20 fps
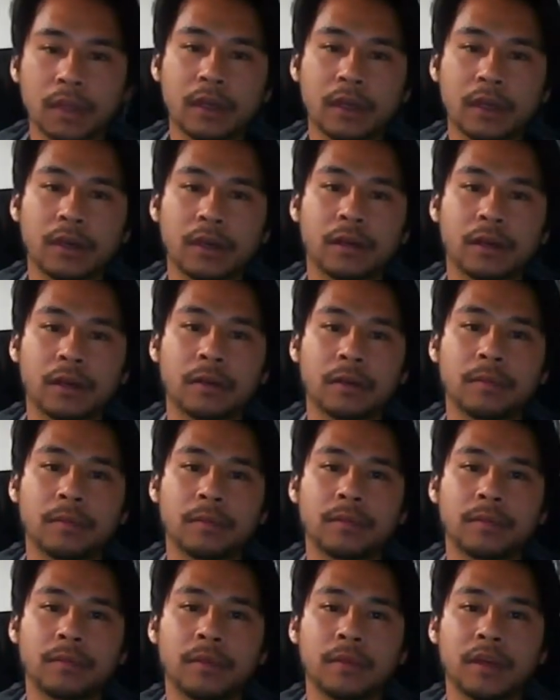
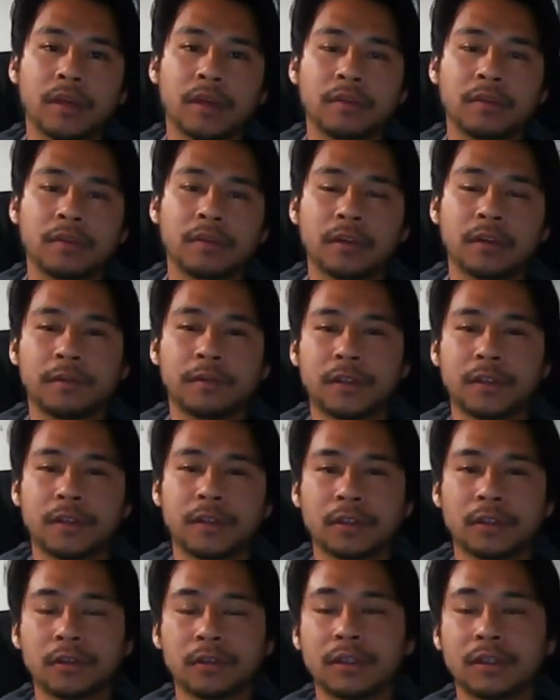And for the
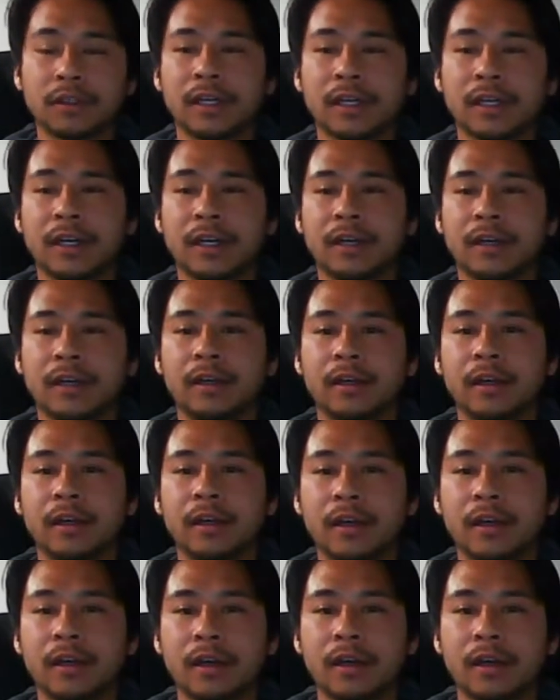physical side,
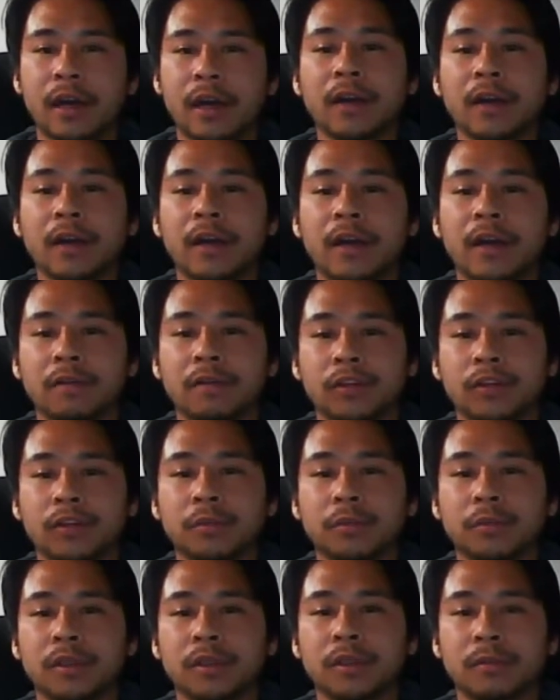I could have
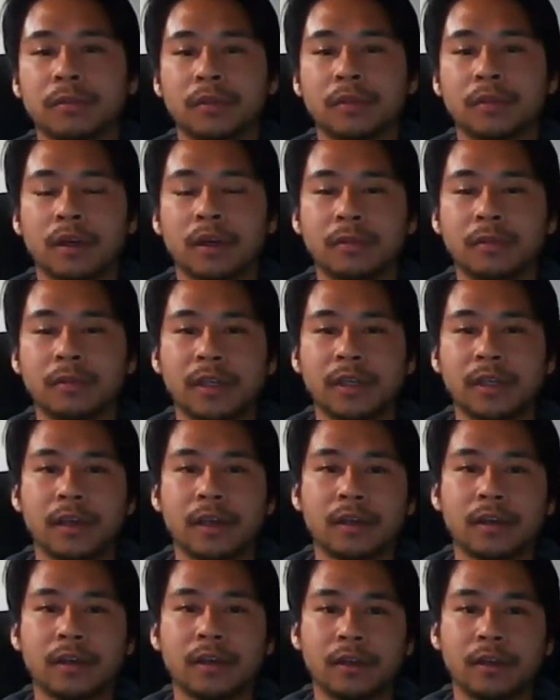groups come
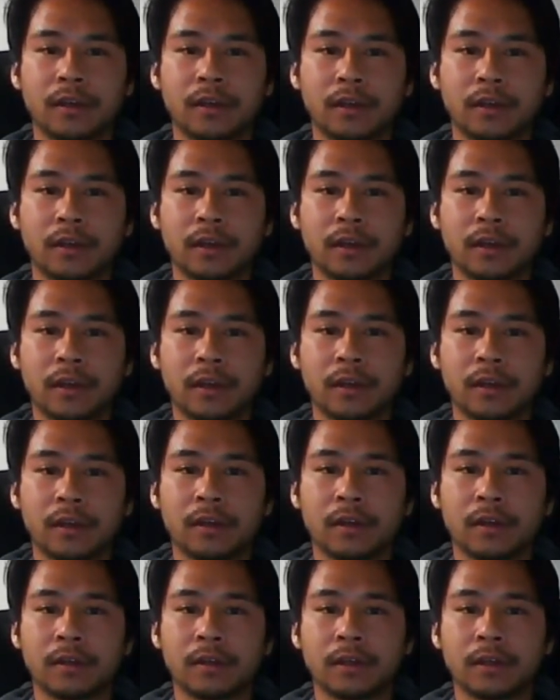together
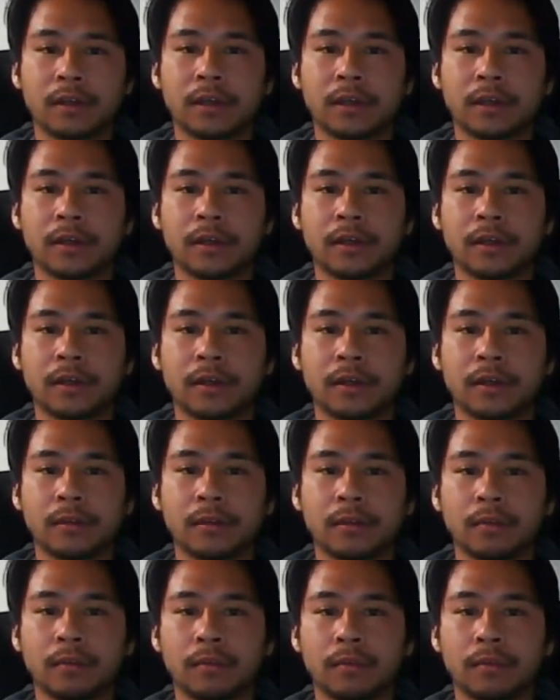
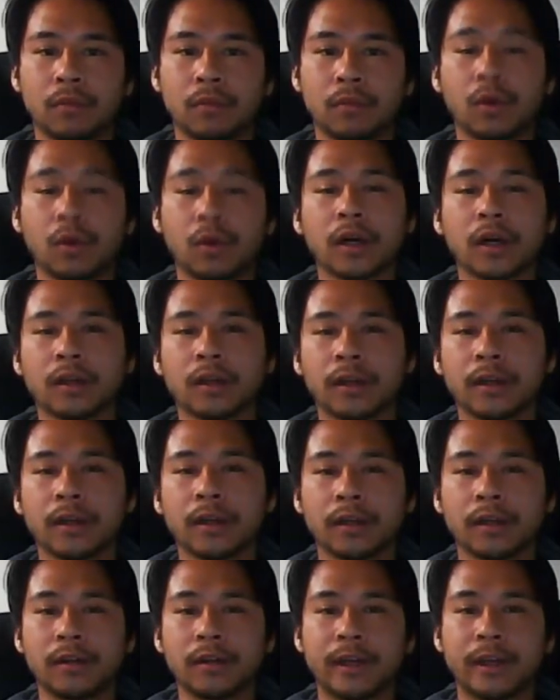and work on like
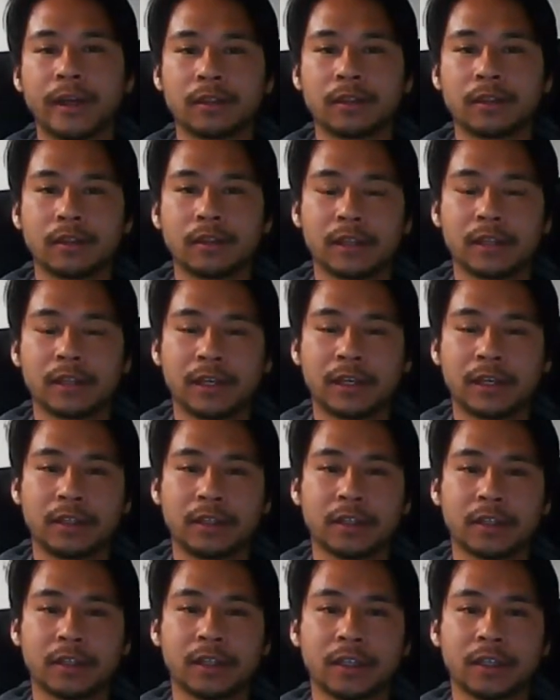a new
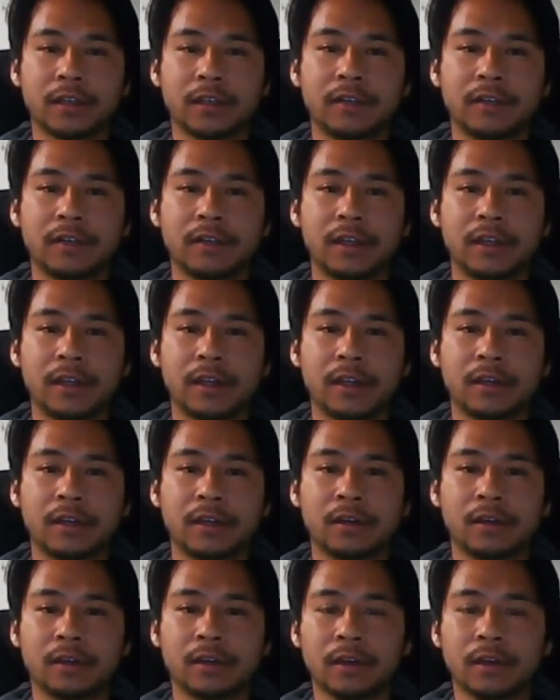exercise or activity
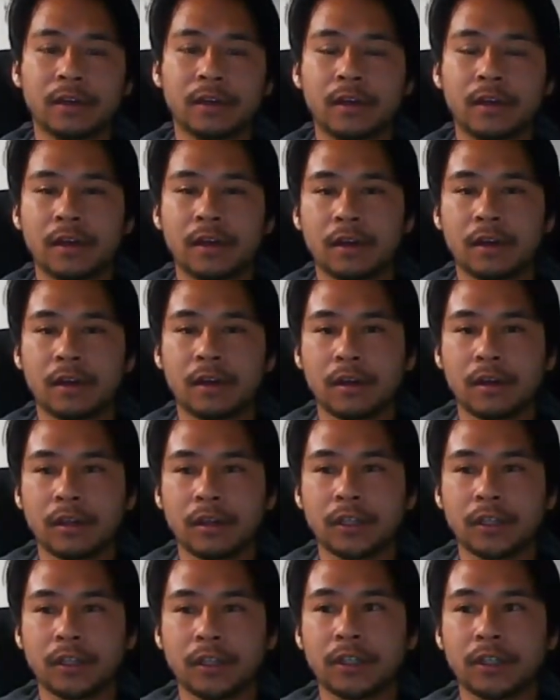together,
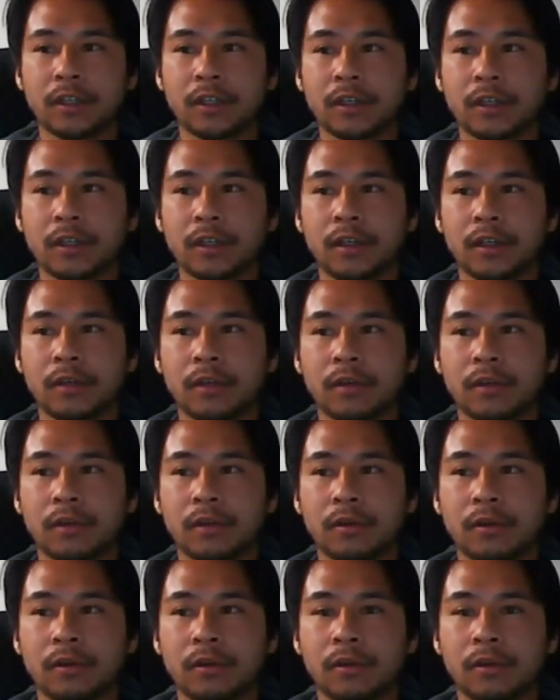like juggling
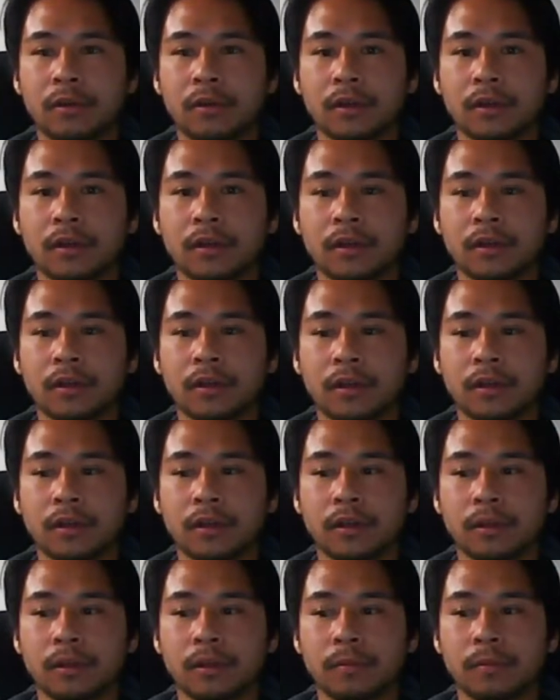or
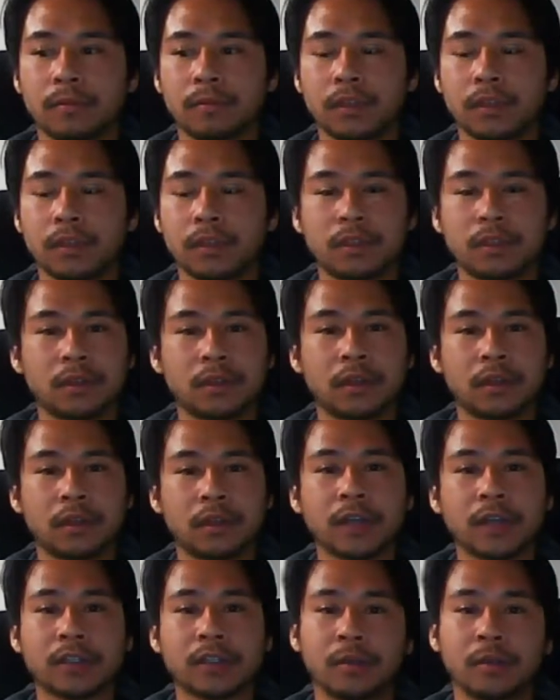just
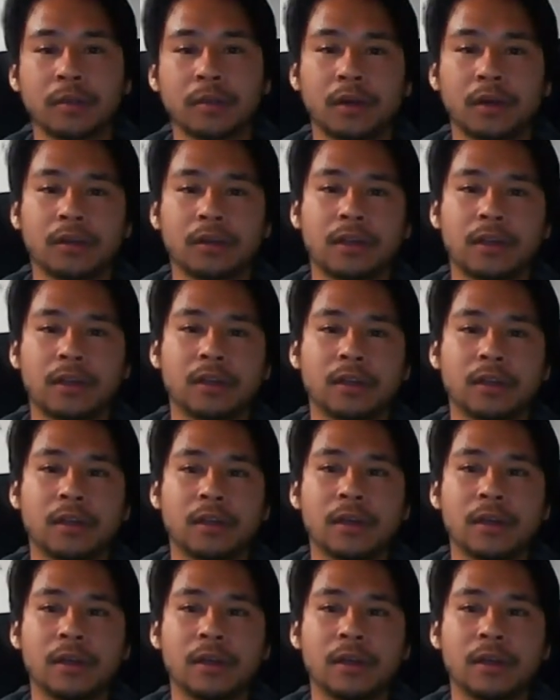tossing a ball around.